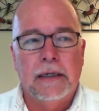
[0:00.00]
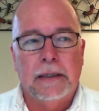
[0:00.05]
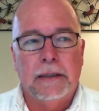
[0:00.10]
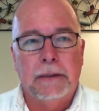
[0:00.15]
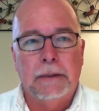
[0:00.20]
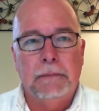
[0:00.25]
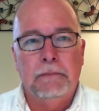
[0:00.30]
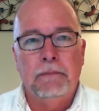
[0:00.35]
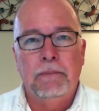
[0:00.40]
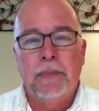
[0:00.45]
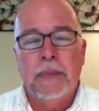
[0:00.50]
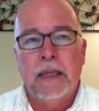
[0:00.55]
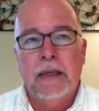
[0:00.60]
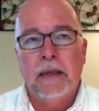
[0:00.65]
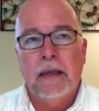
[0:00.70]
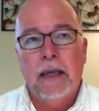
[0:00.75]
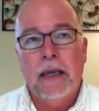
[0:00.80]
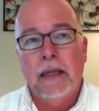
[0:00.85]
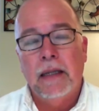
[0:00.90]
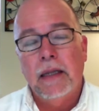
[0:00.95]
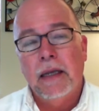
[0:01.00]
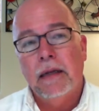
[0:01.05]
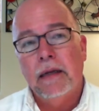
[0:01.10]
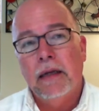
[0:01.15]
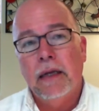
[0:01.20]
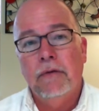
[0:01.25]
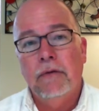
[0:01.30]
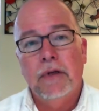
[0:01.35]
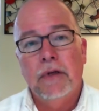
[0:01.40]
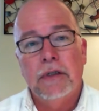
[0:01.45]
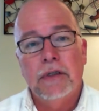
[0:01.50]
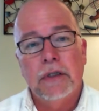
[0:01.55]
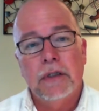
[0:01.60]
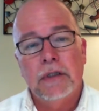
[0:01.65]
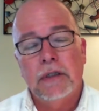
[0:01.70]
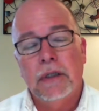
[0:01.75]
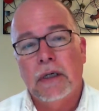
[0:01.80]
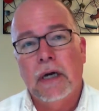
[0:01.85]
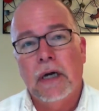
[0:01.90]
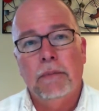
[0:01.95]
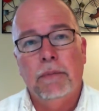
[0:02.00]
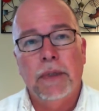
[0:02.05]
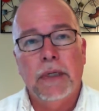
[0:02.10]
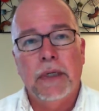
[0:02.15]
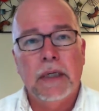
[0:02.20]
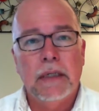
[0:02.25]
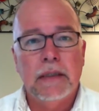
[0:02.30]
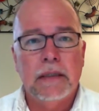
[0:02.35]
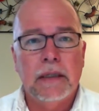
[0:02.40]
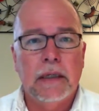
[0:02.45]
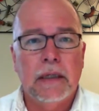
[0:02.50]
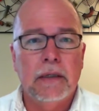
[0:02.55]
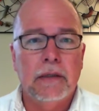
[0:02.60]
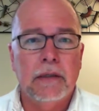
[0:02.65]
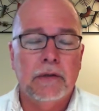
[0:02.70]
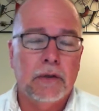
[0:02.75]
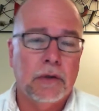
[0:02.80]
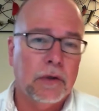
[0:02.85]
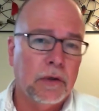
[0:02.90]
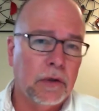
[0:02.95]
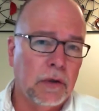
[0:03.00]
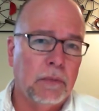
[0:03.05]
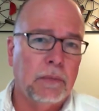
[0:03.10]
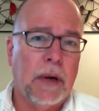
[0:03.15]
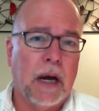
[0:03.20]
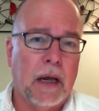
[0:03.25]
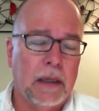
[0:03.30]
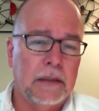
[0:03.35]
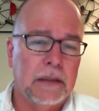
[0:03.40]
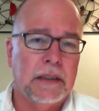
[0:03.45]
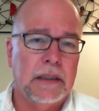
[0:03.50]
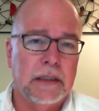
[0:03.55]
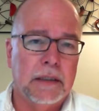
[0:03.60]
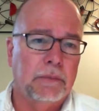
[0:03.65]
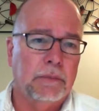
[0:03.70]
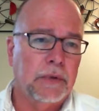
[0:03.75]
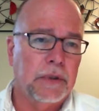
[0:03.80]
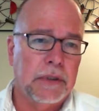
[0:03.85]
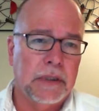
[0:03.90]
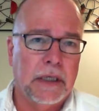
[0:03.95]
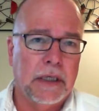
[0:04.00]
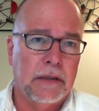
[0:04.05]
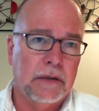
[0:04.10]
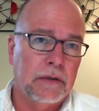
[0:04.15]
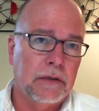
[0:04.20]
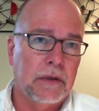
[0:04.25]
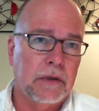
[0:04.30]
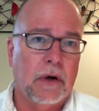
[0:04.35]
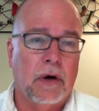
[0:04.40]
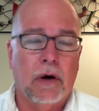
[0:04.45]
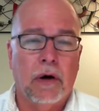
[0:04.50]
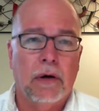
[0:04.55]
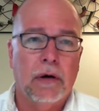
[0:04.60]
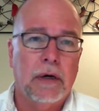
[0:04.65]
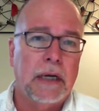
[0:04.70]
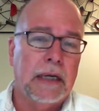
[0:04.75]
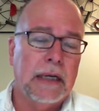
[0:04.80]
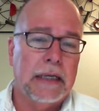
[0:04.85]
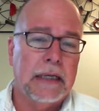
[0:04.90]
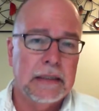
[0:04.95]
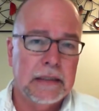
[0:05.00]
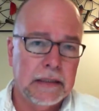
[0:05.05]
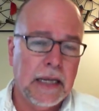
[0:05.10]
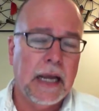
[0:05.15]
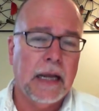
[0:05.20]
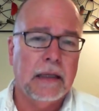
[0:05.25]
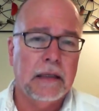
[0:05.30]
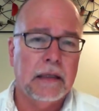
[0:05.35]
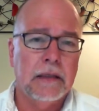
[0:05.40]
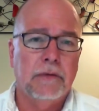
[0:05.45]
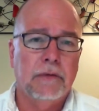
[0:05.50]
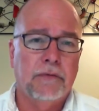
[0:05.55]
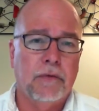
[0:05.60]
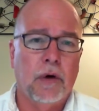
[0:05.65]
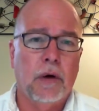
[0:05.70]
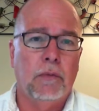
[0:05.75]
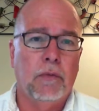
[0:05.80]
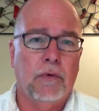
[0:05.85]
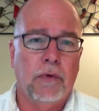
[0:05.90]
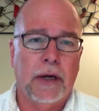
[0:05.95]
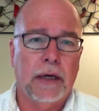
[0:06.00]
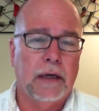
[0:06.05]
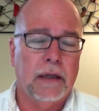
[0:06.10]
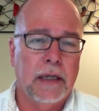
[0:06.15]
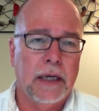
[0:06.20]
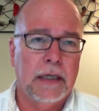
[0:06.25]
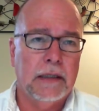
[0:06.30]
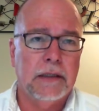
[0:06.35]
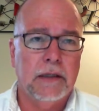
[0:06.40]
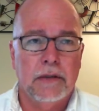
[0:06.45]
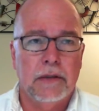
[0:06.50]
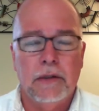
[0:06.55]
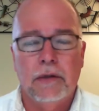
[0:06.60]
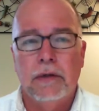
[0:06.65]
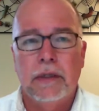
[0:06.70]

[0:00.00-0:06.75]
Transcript: Um, and then even just a company's internal policies and procedures are, in a sense, a form of regulation.